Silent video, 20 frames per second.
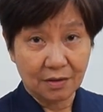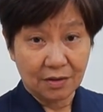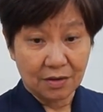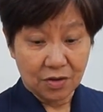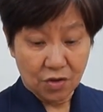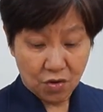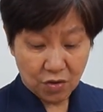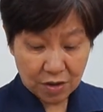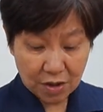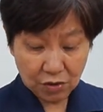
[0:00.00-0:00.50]

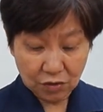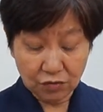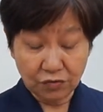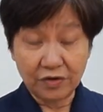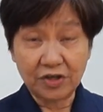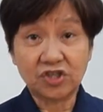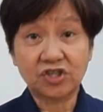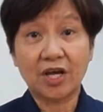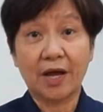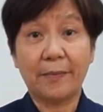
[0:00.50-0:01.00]
you need to
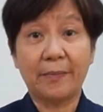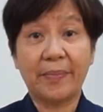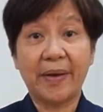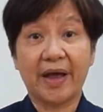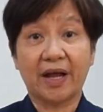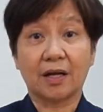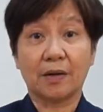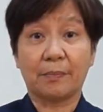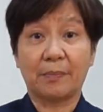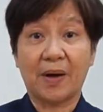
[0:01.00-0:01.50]
recheck
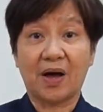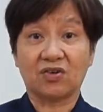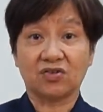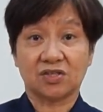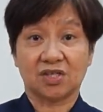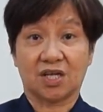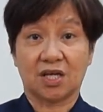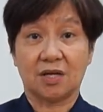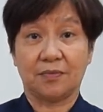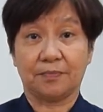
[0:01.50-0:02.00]
back the
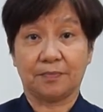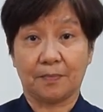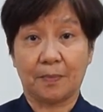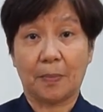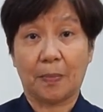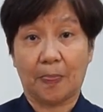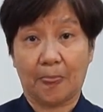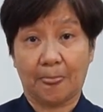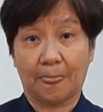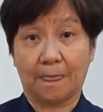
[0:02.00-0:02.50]
pulse again.
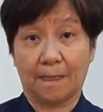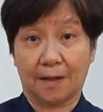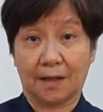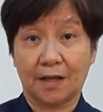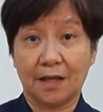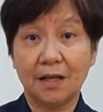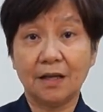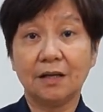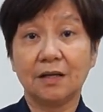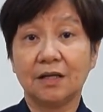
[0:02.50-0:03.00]

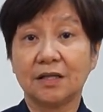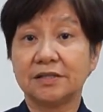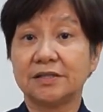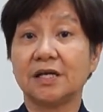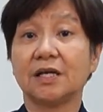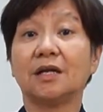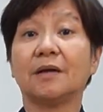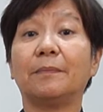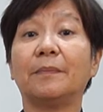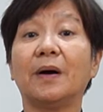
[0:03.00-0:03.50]
Okay,
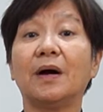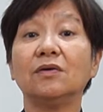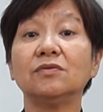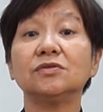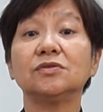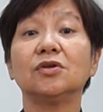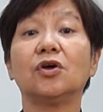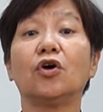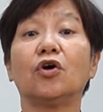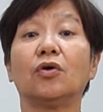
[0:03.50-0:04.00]
check the
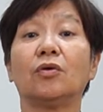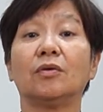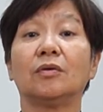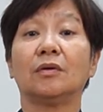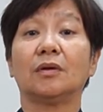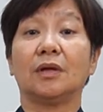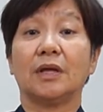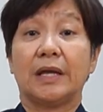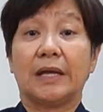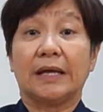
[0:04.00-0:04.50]
pulse
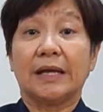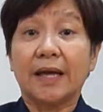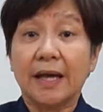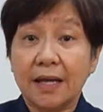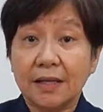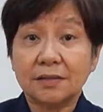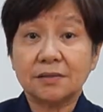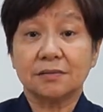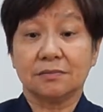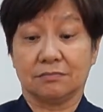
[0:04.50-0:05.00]
in
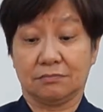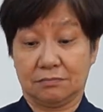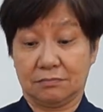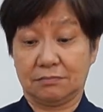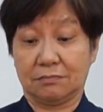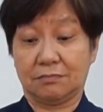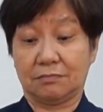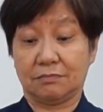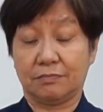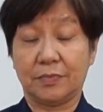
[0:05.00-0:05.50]
case
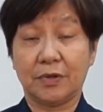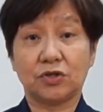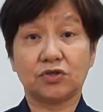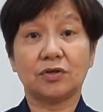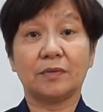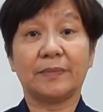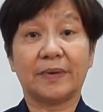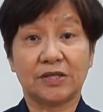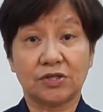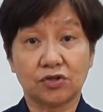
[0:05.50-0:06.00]

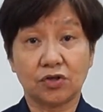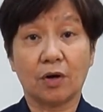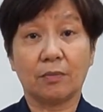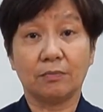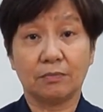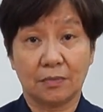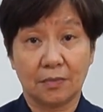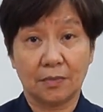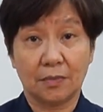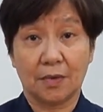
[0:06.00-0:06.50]
patient might
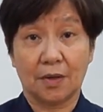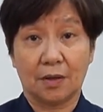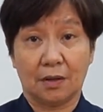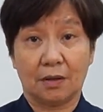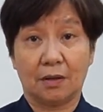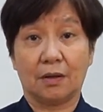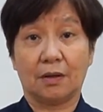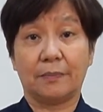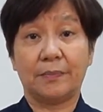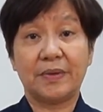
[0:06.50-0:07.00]
stop
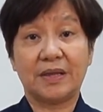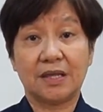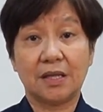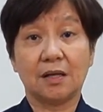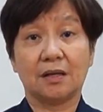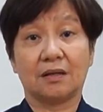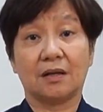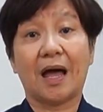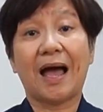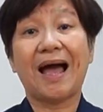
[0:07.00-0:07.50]

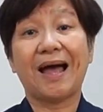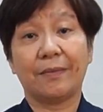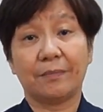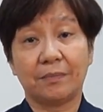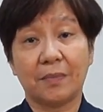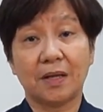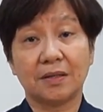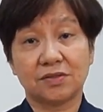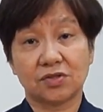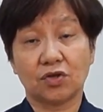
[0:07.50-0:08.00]
beating, the heart
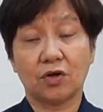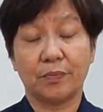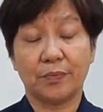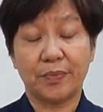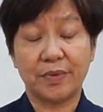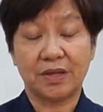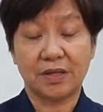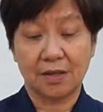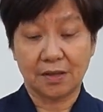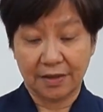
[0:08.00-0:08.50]
might stop
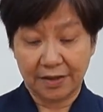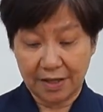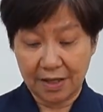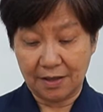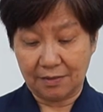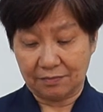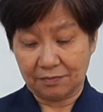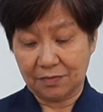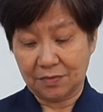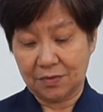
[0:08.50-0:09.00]
beating
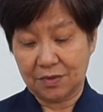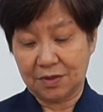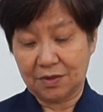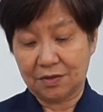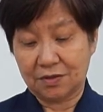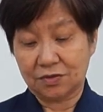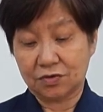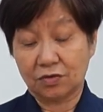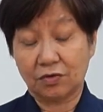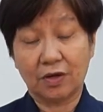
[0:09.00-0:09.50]
again.
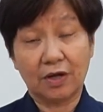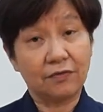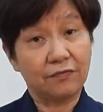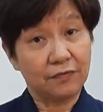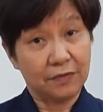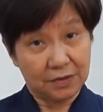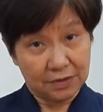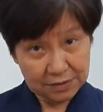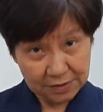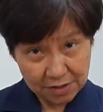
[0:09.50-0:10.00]
So if
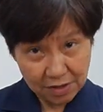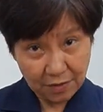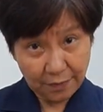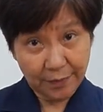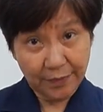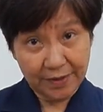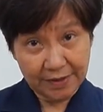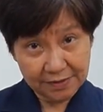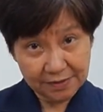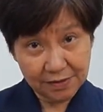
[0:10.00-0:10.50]
still
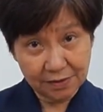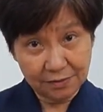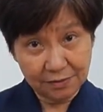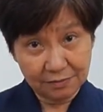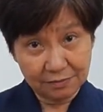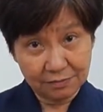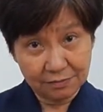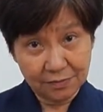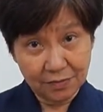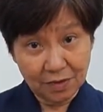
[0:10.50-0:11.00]
present,
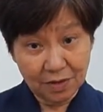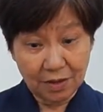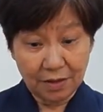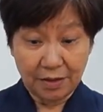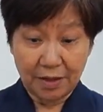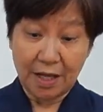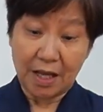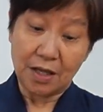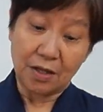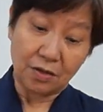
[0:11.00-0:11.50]

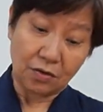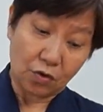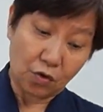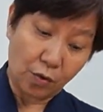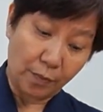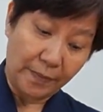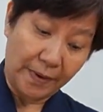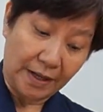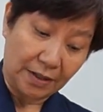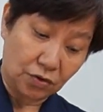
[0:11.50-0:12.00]
then
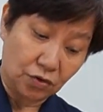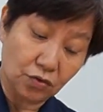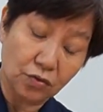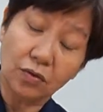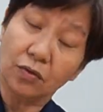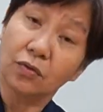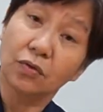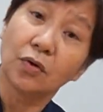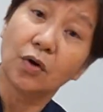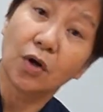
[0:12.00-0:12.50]
go back to
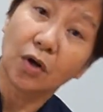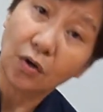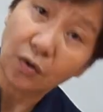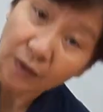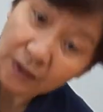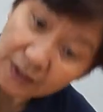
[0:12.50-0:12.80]
look,